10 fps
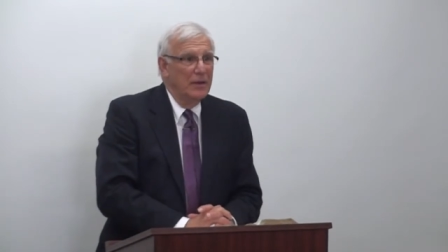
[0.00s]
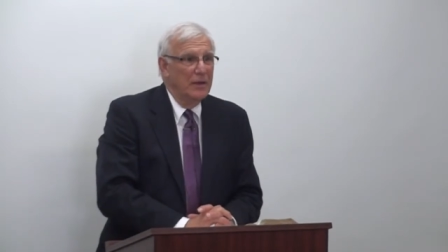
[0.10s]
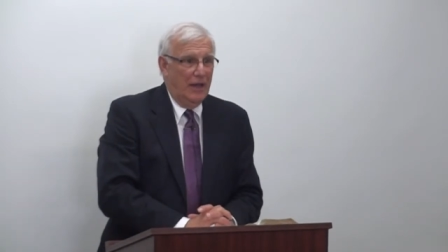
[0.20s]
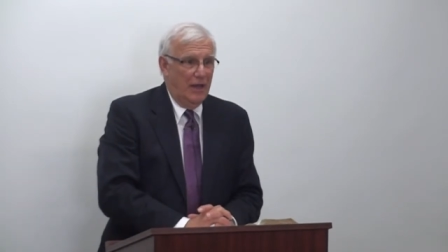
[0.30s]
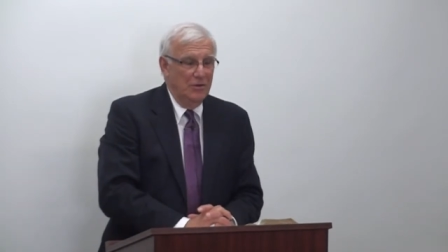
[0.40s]

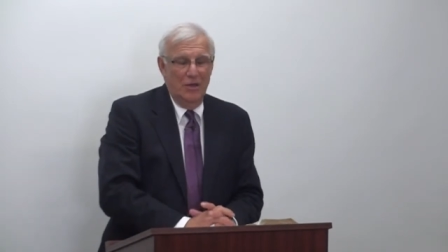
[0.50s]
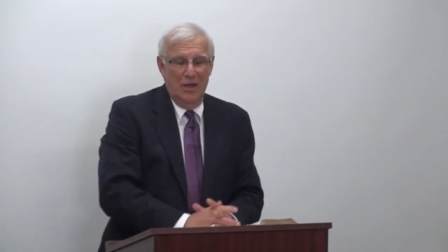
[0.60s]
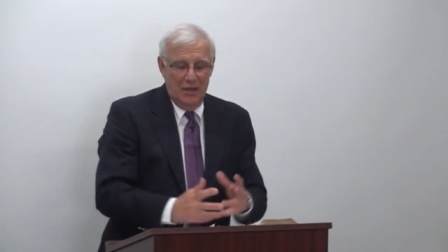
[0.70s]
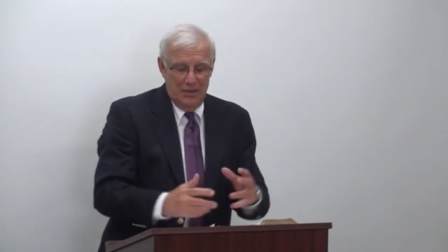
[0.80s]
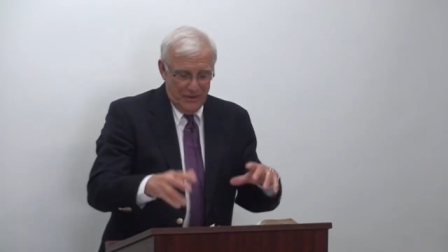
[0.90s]
And
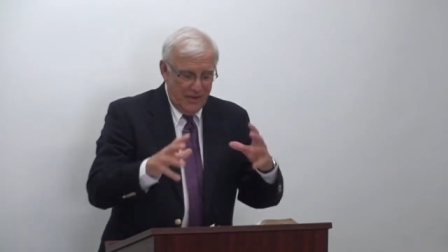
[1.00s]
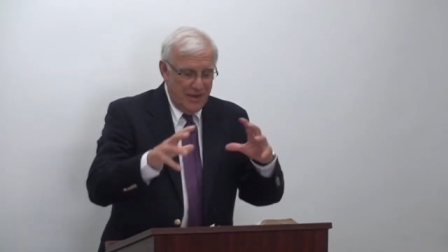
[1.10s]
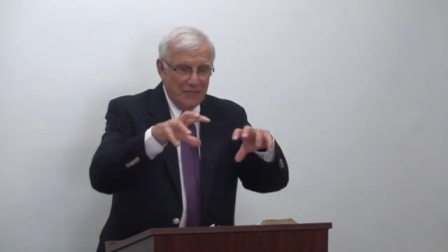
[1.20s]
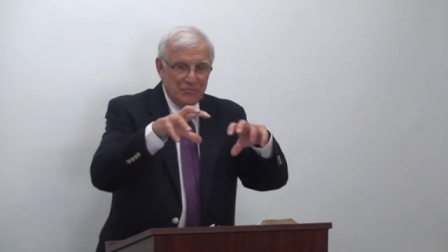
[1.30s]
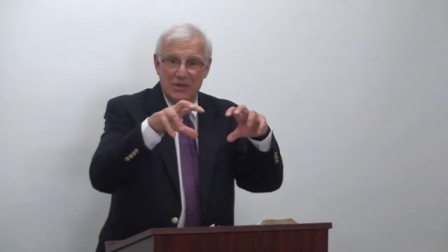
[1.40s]
uh, they
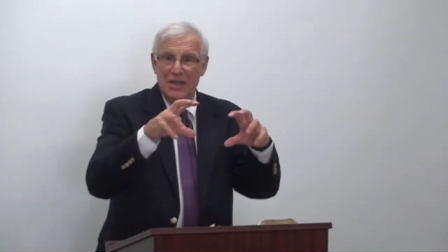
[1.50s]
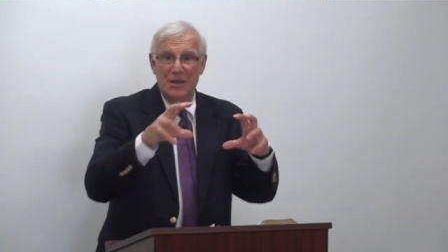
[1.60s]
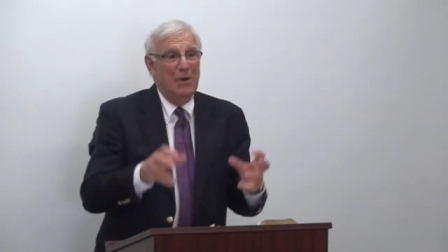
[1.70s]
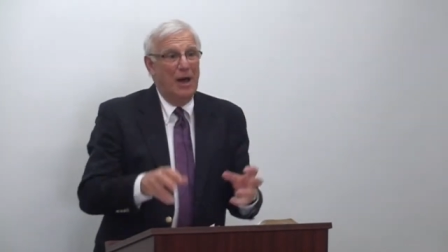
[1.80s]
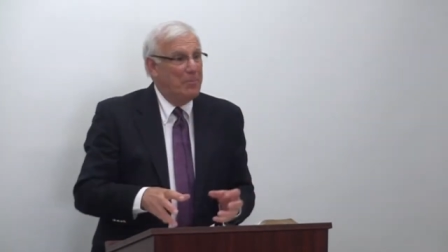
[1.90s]
have to
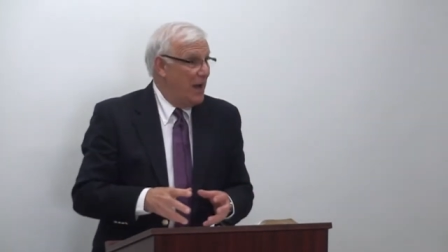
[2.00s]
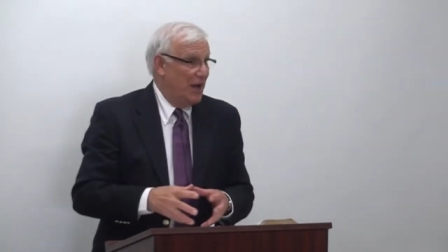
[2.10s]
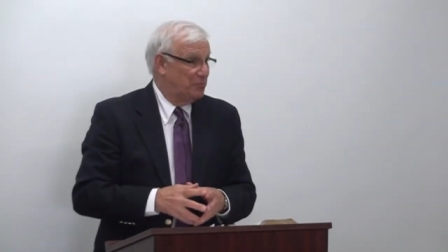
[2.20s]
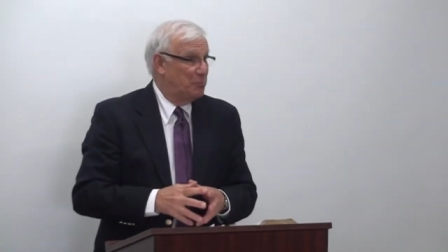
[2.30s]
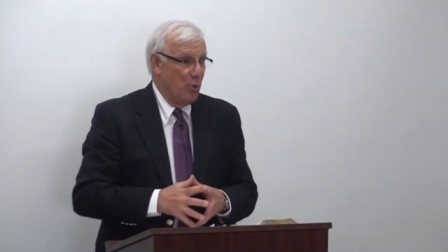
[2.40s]
keep my
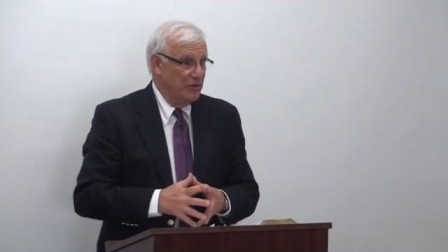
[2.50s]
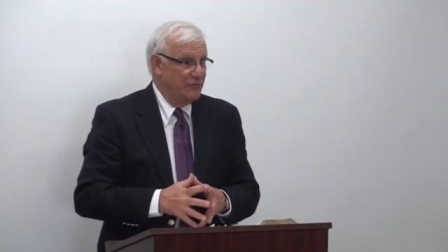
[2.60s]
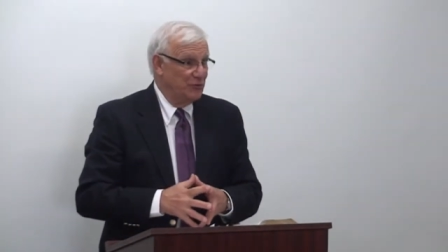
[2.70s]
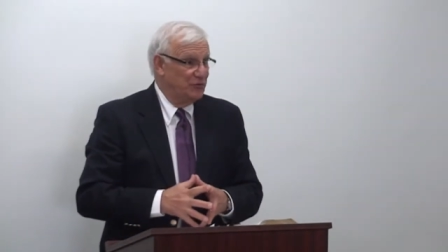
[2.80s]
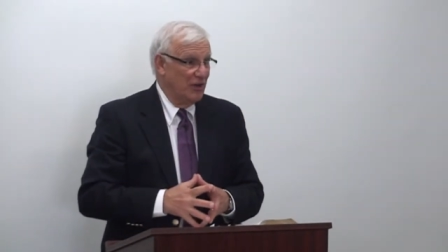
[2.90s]
passport
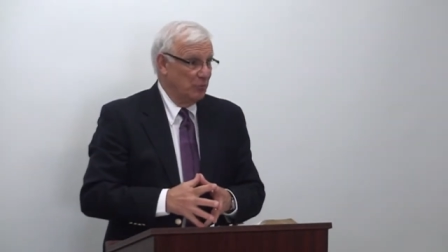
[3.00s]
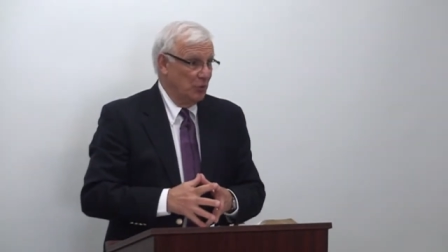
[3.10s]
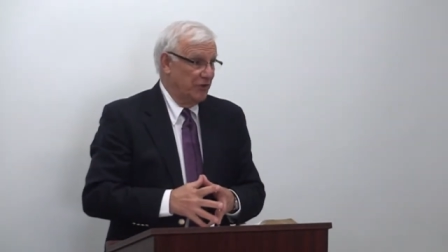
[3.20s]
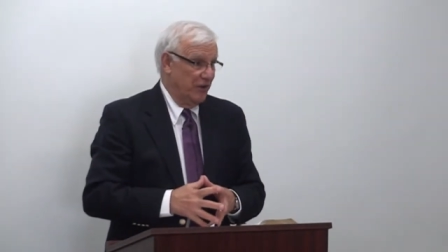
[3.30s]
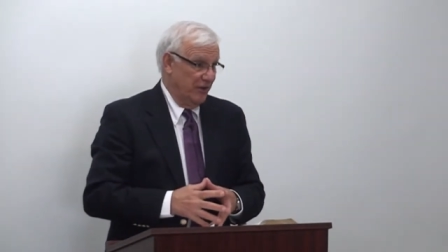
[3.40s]
for
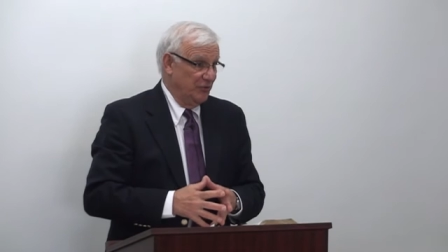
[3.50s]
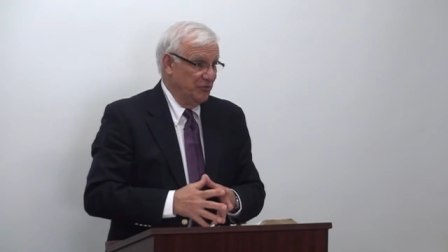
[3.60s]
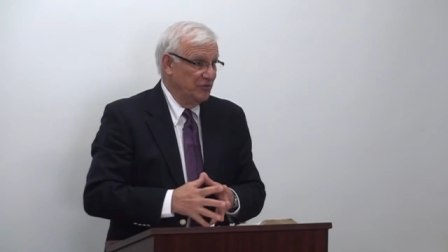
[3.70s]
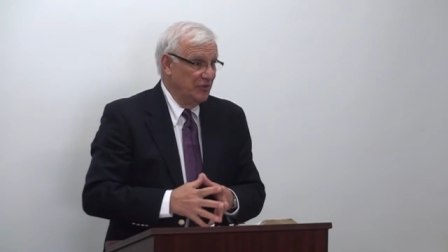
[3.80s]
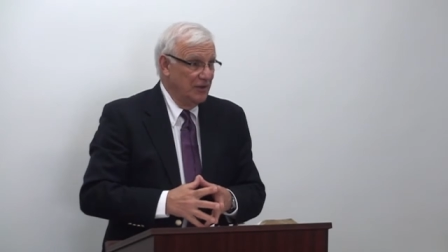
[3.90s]
several
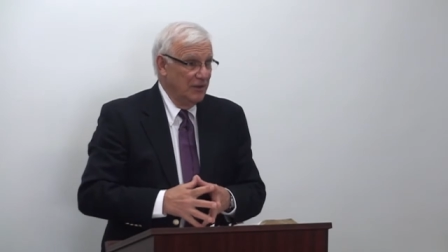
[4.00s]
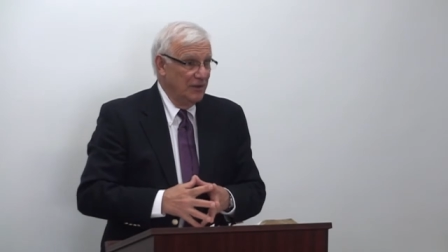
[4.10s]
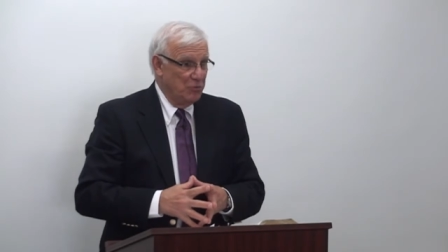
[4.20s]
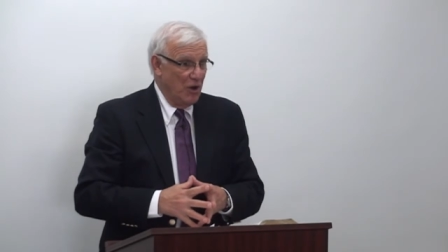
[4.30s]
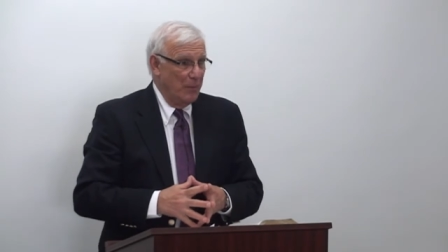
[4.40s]
days,
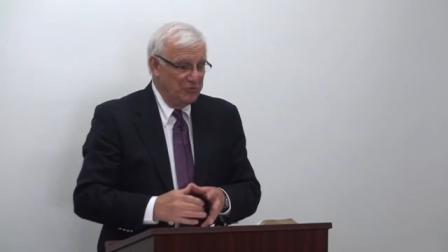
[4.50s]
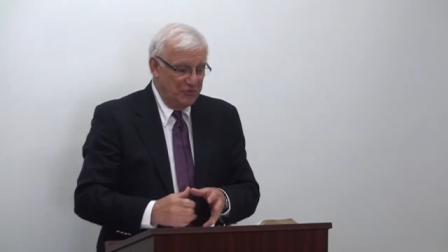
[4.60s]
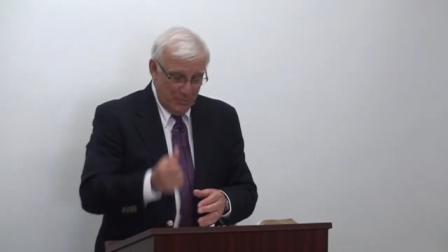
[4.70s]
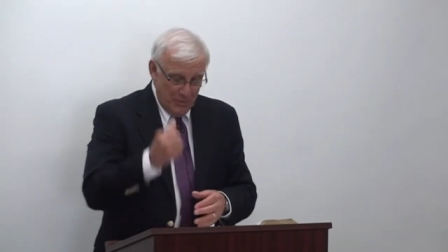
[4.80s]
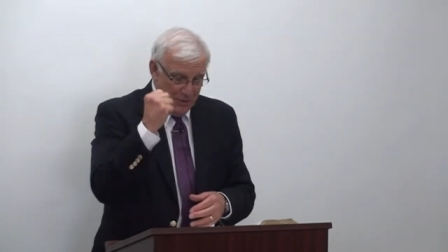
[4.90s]

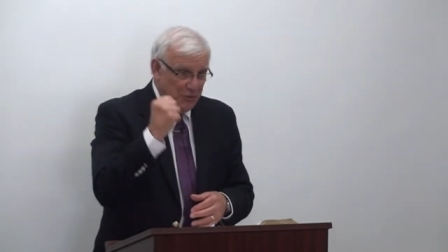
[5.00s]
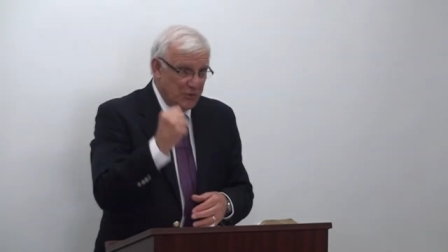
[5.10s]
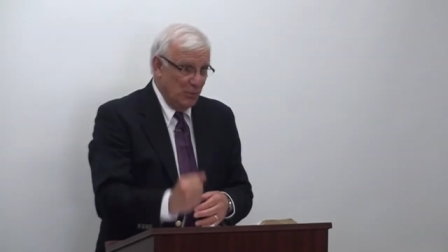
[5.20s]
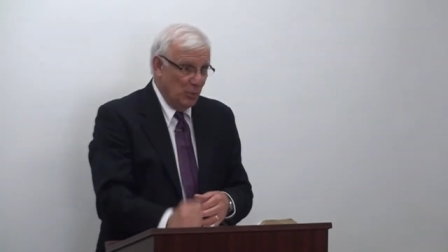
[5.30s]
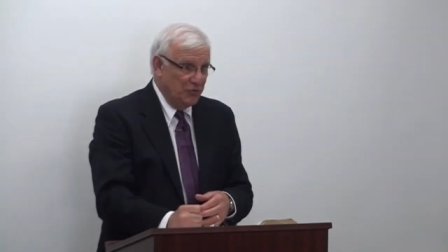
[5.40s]
promising me that
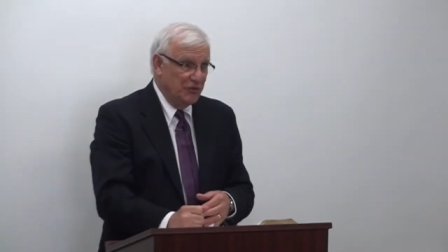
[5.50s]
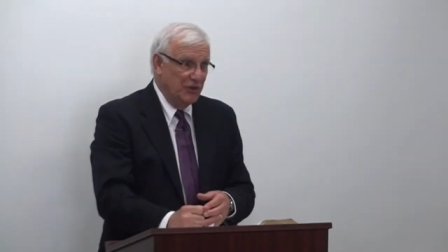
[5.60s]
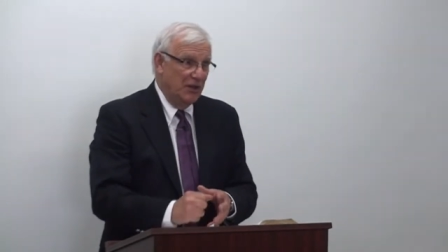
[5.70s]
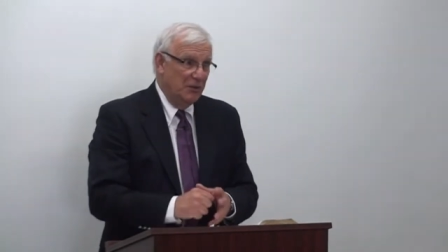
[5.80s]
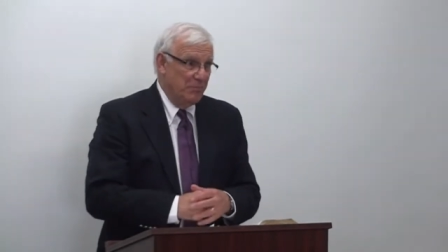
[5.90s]
they will
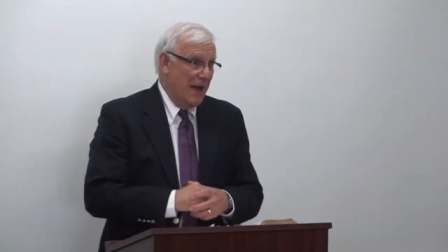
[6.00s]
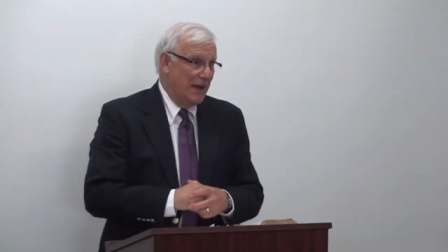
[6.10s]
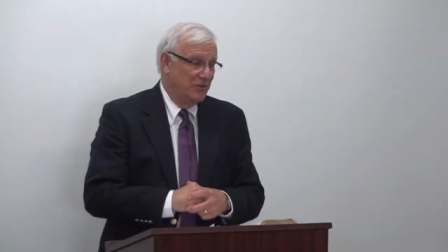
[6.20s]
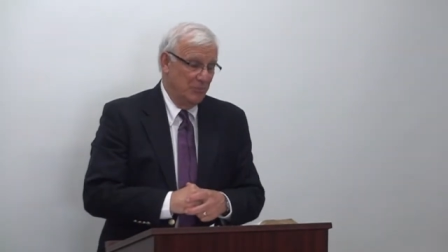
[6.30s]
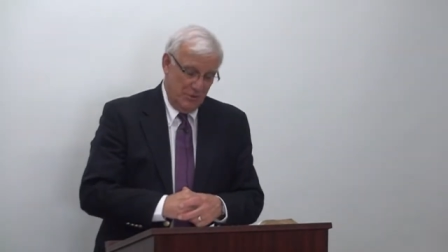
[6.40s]
send it
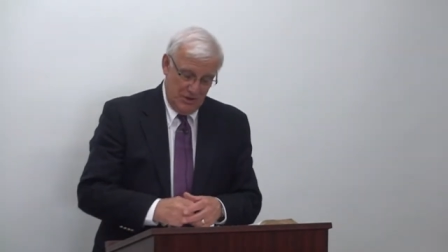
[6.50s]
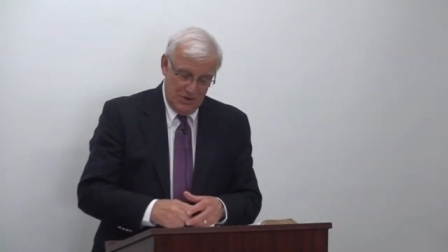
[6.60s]
back to me.